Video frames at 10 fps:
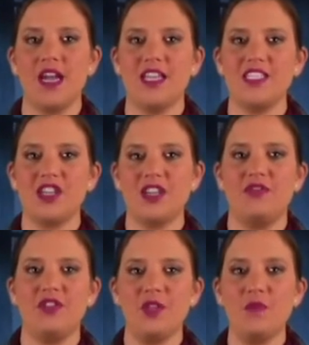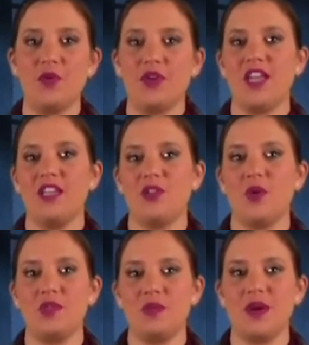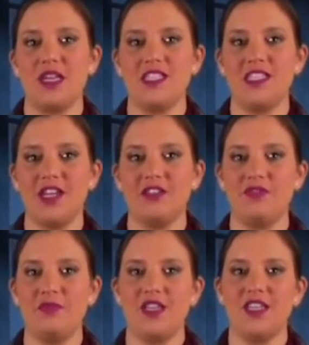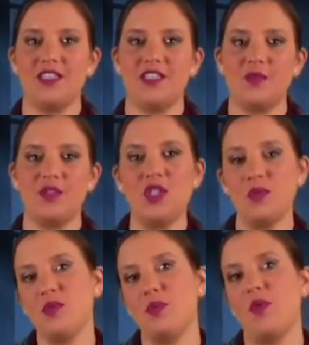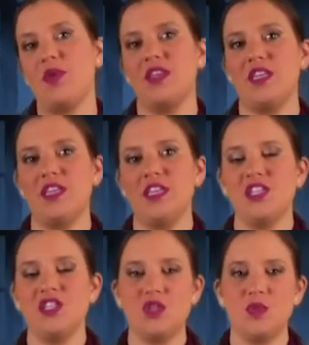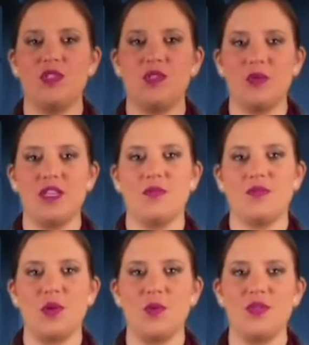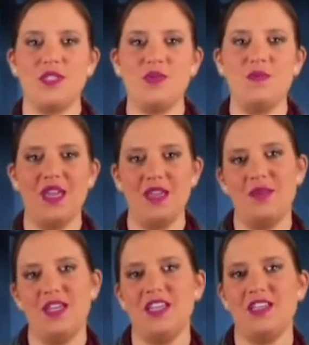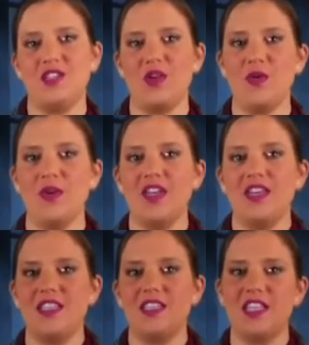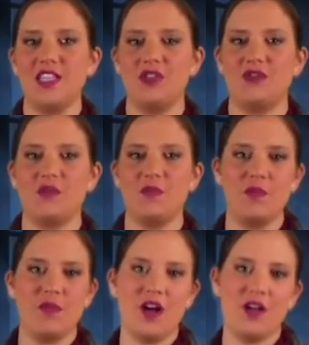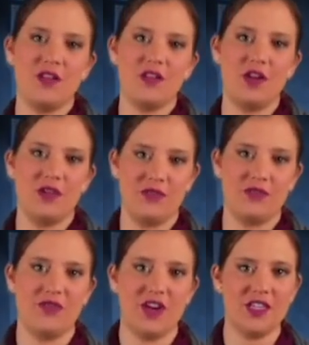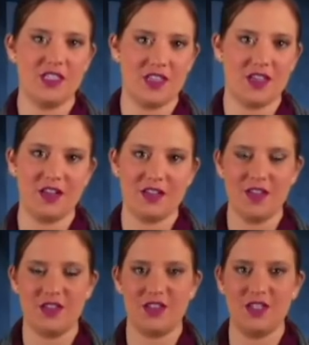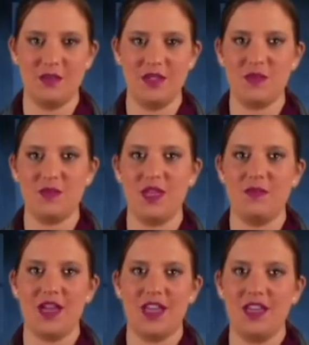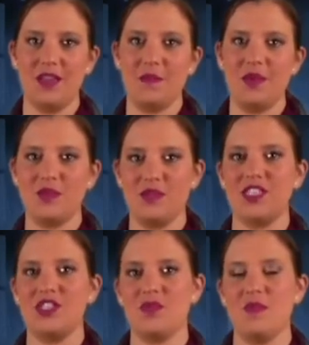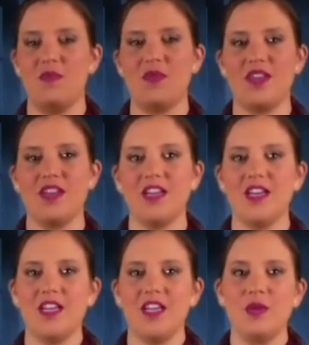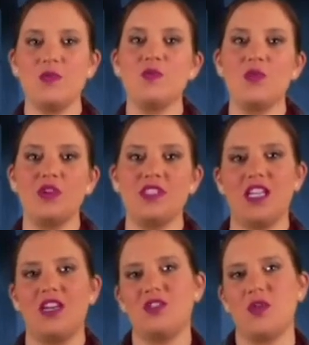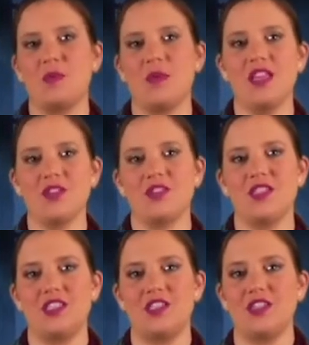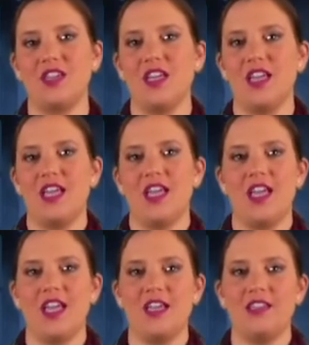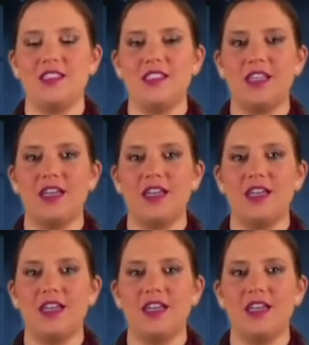I started feeling more hate towards myself, because when she was born, then she was the one that was always babied. So the attention from all of us, all the other siblings, me and my twin sister and my brother, it was more centered toward my little sister. And